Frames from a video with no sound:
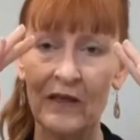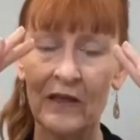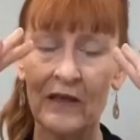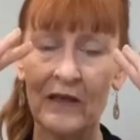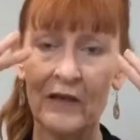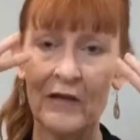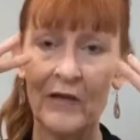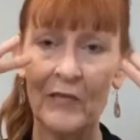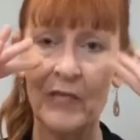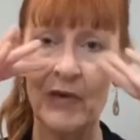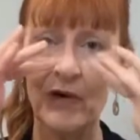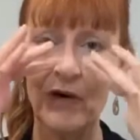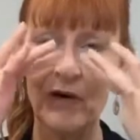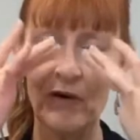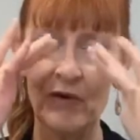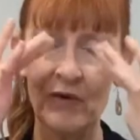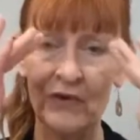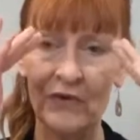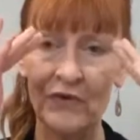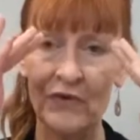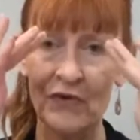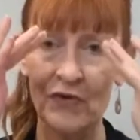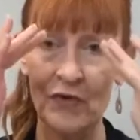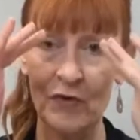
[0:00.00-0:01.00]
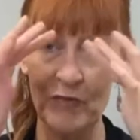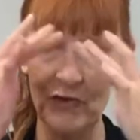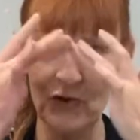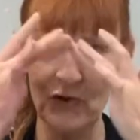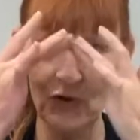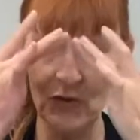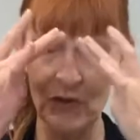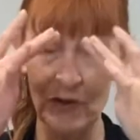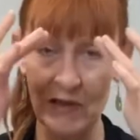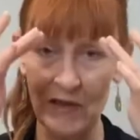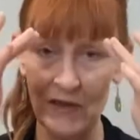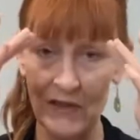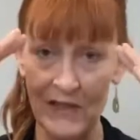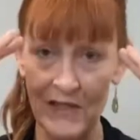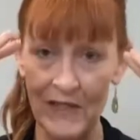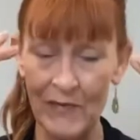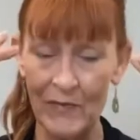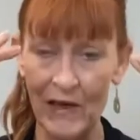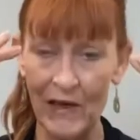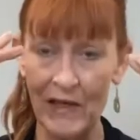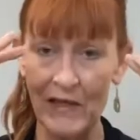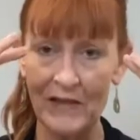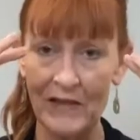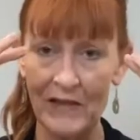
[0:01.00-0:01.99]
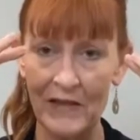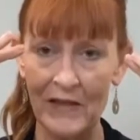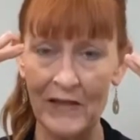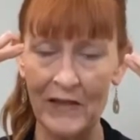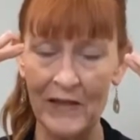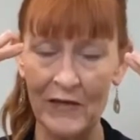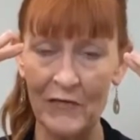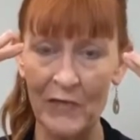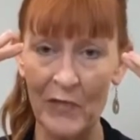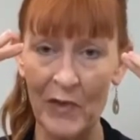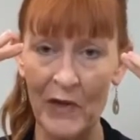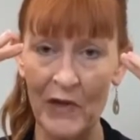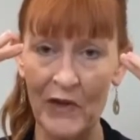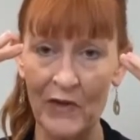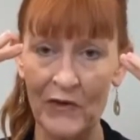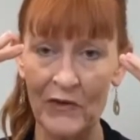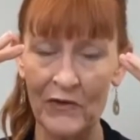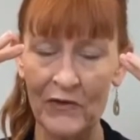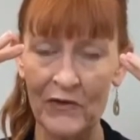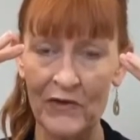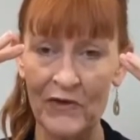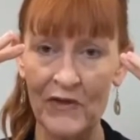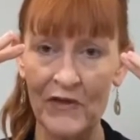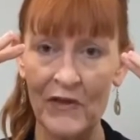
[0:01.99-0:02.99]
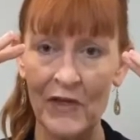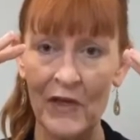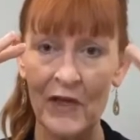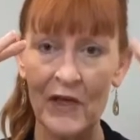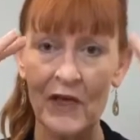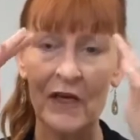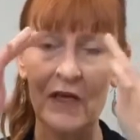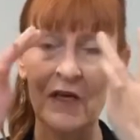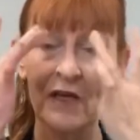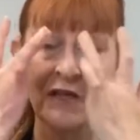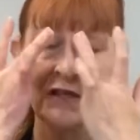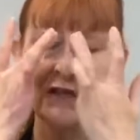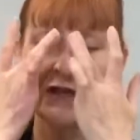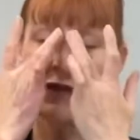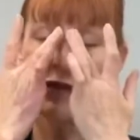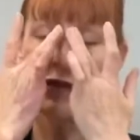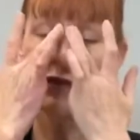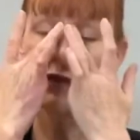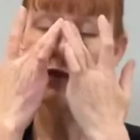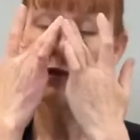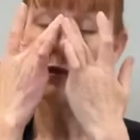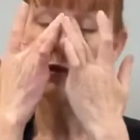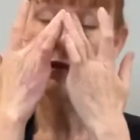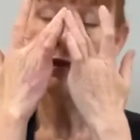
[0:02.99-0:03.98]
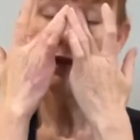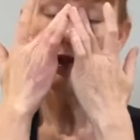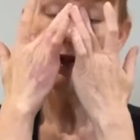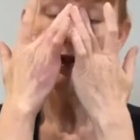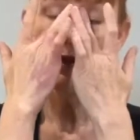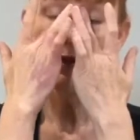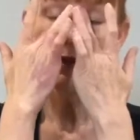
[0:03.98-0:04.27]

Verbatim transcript: in the bones or between the spaces of bones. So you'll know